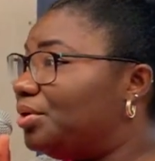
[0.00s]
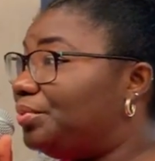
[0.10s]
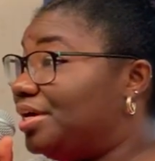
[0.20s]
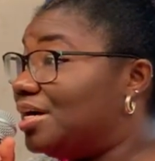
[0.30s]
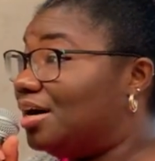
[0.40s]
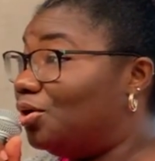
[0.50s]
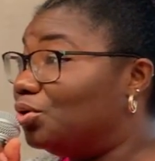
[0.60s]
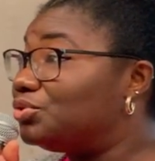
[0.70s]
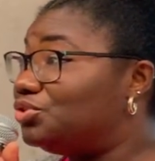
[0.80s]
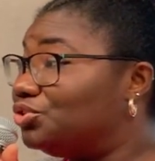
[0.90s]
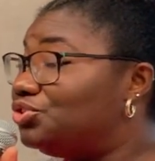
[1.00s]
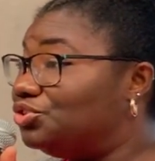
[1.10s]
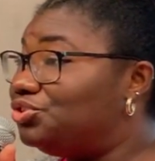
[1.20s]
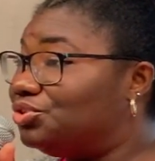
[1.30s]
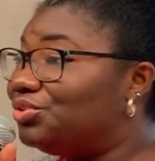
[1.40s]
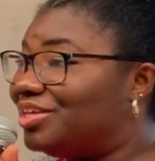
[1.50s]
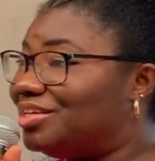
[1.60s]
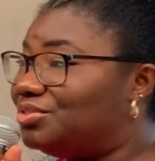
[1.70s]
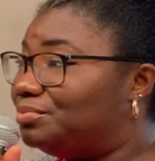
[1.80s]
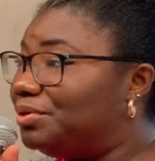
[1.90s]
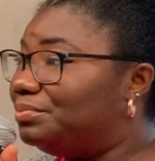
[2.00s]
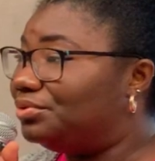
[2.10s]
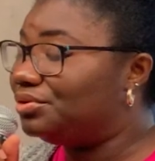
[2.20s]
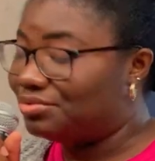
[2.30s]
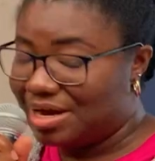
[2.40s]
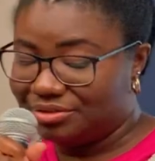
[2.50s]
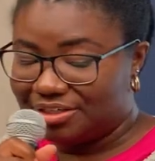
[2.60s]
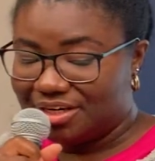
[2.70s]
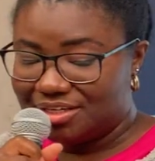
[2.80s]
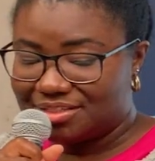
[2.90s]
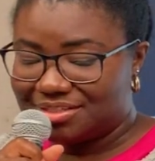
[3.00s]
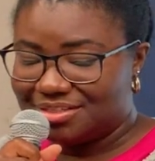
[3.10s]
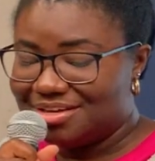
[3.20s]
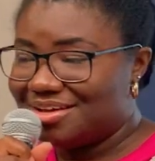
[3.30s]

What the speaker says: we are also to do this to people around us,